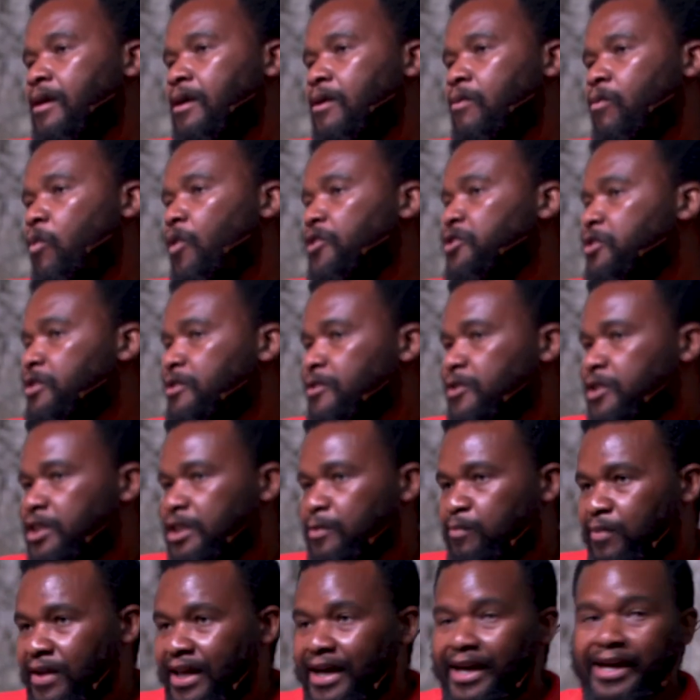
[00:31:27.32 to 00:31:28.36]
We want to
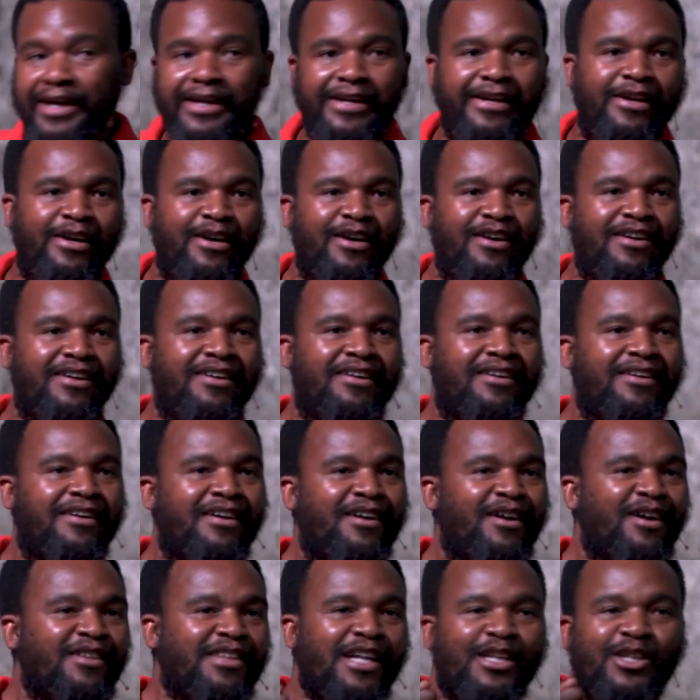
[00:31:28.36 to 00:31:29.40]
display
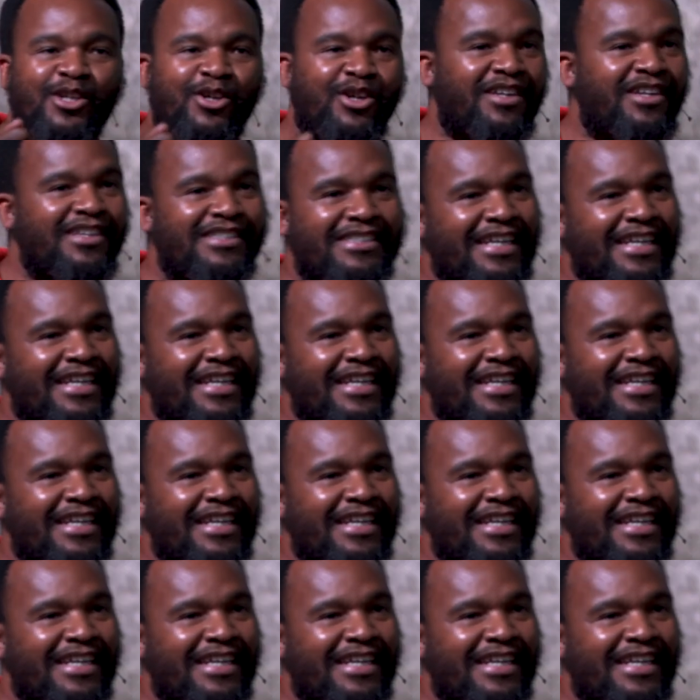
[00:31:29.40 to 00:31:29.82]
that goodness